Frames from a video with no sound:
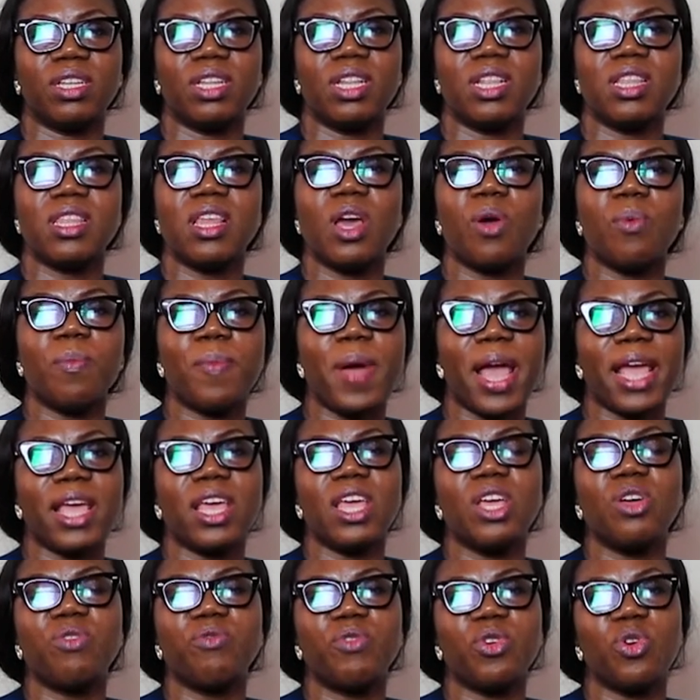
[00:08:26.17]
they might
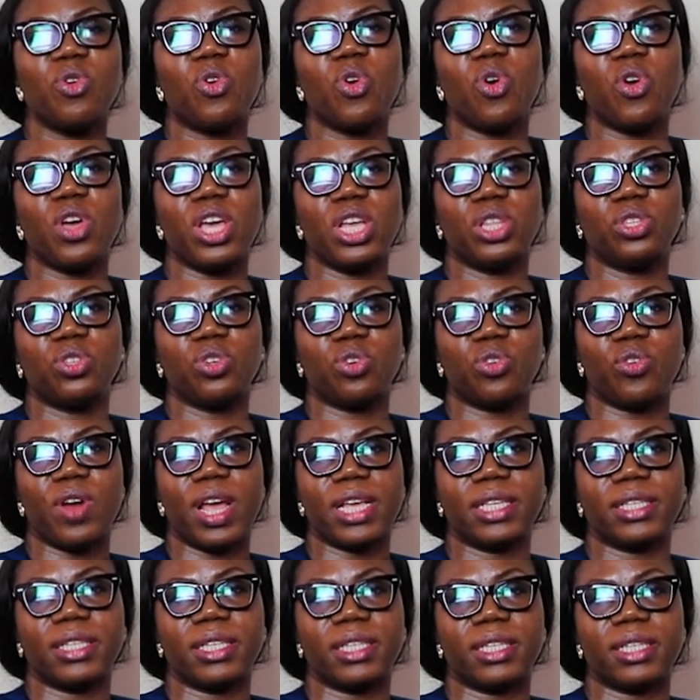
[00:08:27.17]
even go into
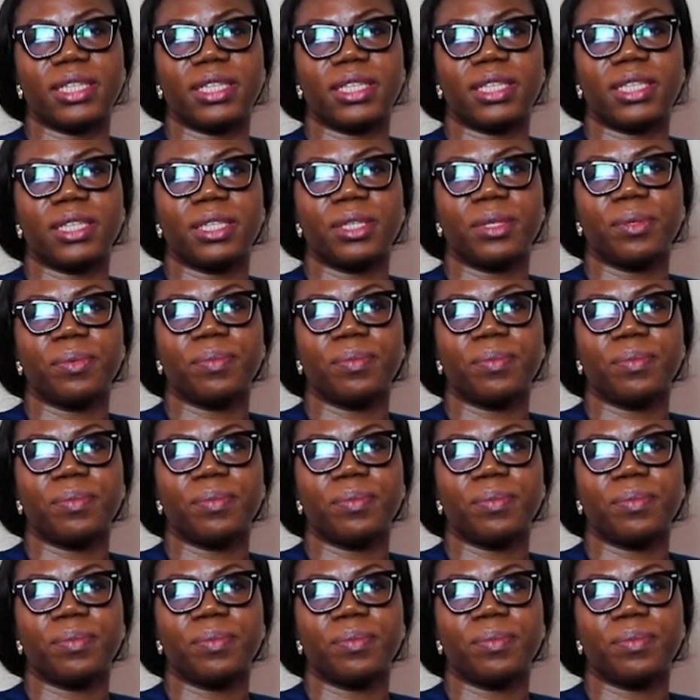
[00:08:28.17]
crisis.